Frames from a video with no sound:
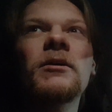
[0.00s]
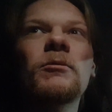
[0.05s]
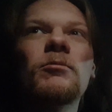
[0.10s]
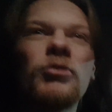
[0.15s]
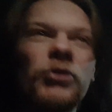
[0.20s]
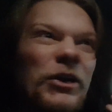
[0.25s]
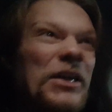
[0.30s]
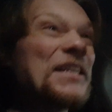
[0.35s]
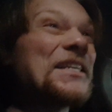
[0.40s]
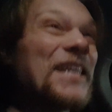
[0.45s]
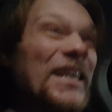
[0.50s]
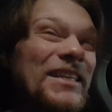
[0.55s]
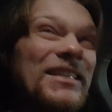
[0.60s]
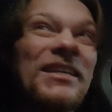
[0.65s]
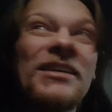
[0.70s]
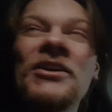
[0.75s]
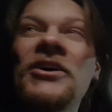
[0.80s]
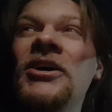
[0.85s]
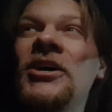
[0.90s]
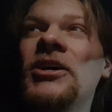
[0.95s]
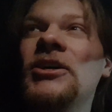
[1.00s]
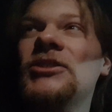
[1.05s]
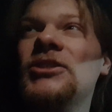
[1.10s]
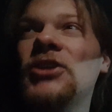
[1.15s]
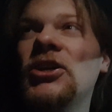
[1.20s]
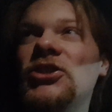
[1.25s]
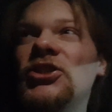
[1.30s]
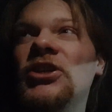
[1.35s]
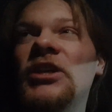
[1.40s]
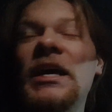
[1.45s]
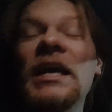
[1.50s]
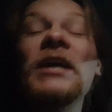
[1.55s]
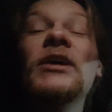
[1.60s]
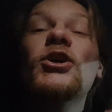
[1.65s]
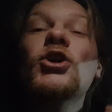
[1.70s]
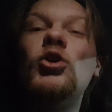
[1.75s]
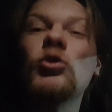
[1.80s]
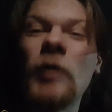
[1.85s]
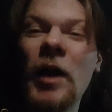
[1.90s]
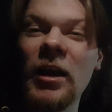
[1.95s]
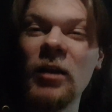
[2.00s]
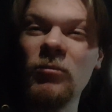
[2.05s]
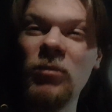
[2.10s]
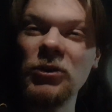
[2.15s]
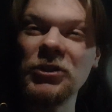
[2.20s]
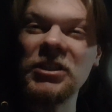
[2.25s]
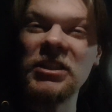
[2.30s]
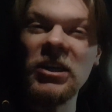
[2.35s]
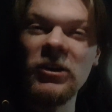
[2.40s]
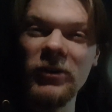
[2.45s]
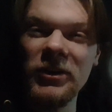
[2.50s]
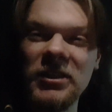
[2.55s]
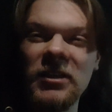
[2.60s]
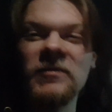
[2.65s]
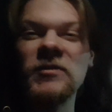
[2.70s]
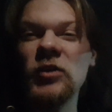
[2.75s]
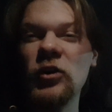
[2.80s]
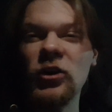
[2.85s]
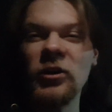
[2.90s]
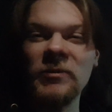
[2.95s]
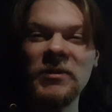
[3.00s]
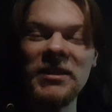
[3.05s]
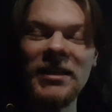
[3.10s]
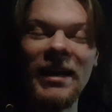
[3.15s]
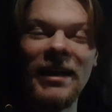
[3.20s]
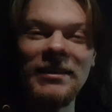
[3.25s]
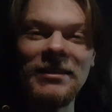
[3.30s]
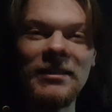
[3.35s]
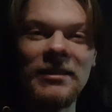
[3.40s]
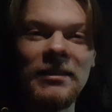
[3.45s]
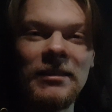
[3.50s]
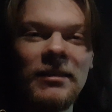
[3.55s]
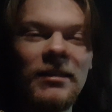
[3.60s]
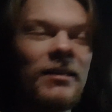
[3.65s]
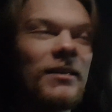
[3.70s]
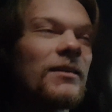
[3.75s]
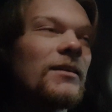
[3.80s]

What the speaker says: predicted such an incredible series of circumstances?